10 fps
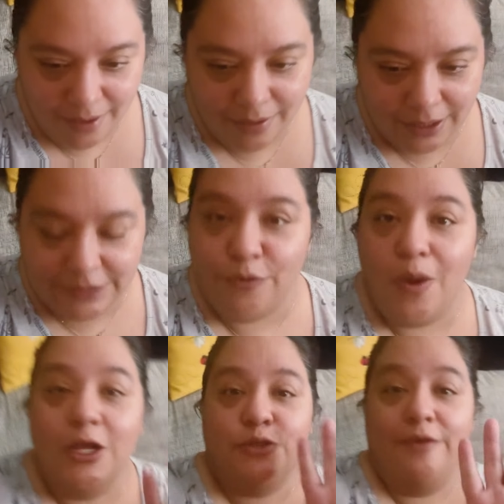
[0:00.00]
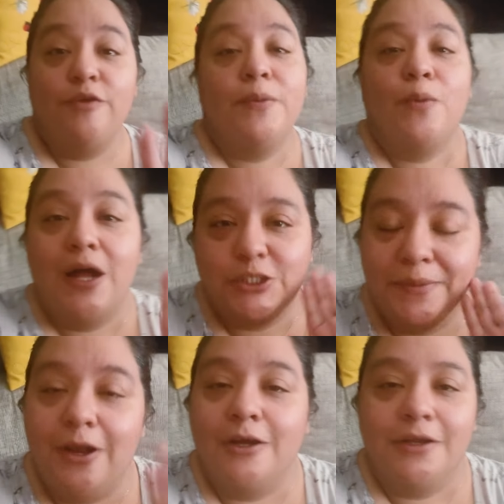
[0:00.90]
Because if you've been watching
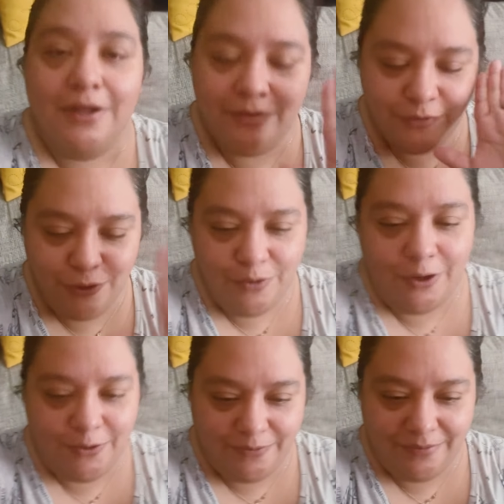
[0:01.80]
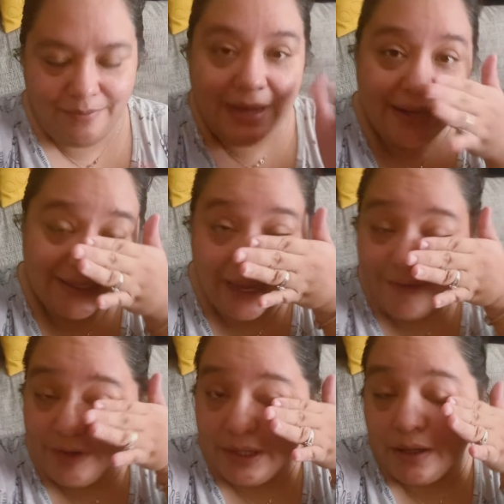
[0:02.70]
me long enough, you know my kids got
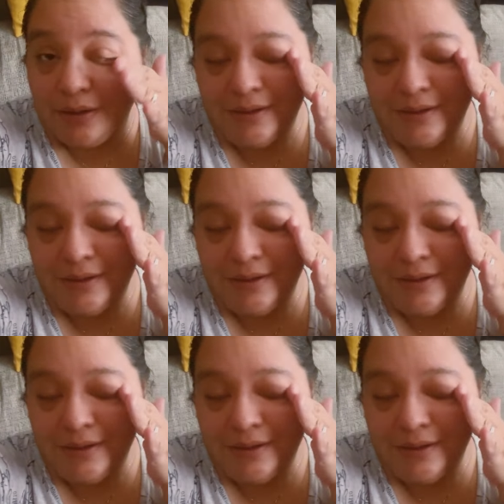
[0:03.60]
everything.